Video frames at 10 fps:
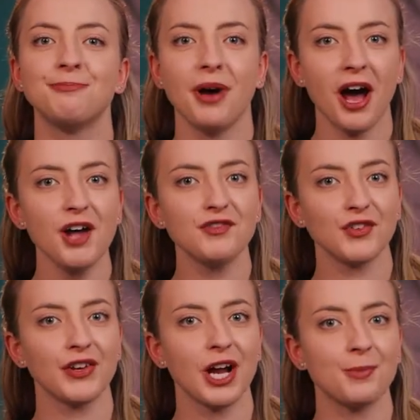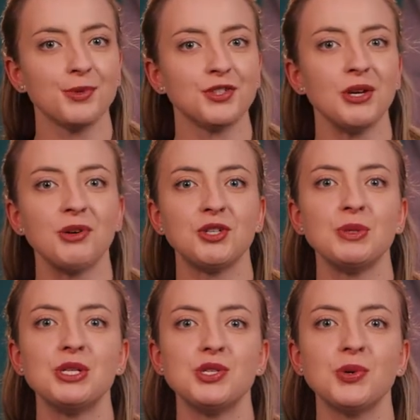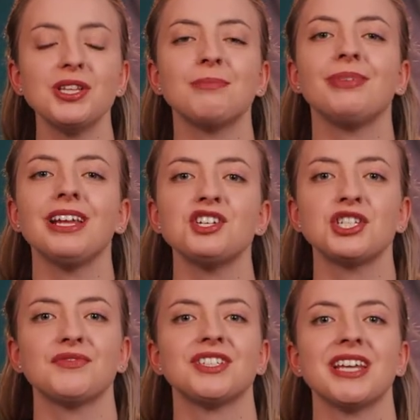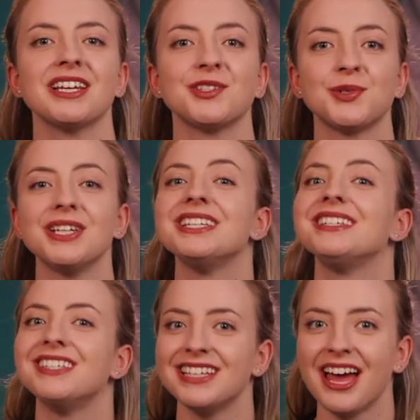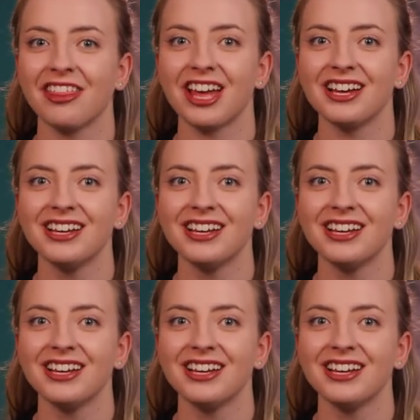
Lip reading: perfect for couples who want to enjoy the pleasures of a sex toy together.